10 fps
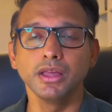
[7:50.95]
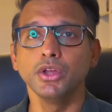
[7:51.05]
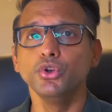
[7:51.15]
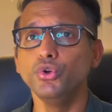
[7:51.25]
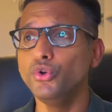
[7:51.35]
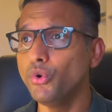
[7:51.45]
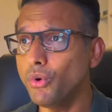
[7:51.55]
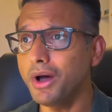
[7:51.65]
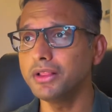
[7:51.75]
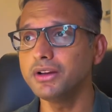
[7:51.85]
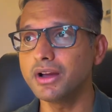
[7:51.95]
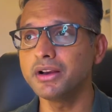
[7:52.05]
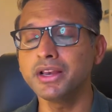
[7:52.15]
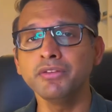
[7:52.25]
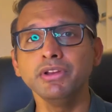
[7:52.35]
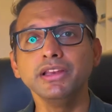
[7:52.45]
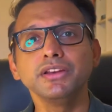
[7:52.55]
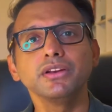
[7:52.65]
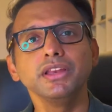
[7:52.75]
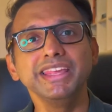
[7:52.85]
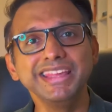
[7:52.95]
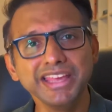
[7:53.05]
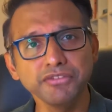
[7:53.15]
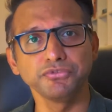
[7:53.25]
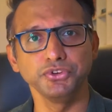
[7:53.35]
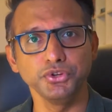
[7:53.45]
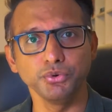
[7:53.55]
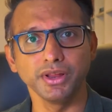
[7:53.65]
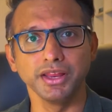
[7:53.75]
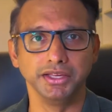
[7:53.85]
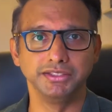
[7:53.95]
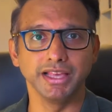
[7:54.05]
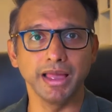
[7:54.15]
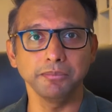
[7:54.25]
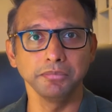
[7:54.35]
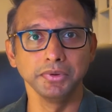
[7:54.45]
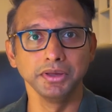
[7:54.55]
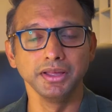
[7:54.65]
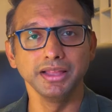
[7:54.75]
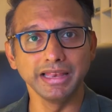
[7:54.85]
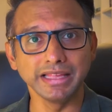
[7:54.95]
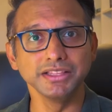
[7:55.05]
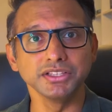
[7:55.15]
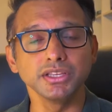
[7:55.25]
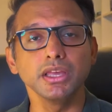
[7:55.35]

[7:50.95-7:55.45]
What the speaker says: No other country will literally gift you an exam like this.